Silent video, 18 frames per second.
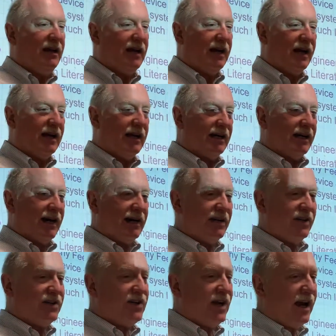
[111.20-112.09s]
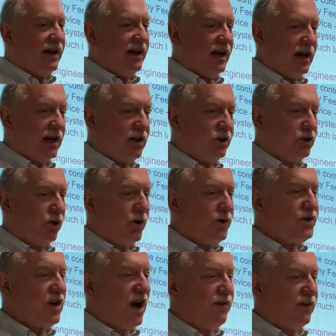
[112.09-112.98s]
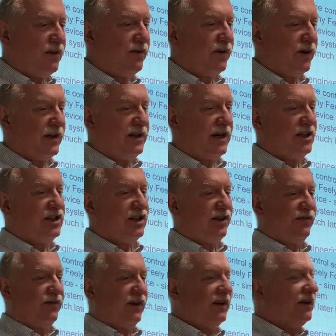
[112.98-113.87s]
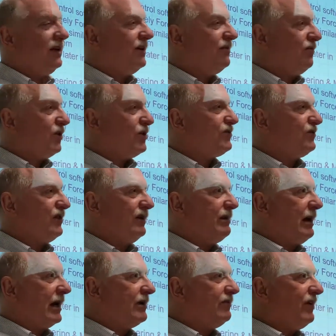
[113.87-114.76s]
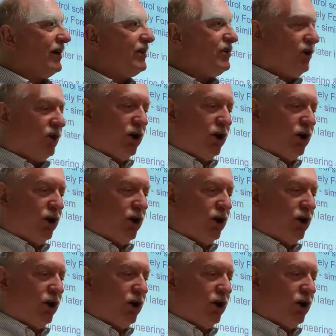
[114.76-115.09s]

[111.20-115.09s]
I designed a control software for a touchy-feely force feedback device.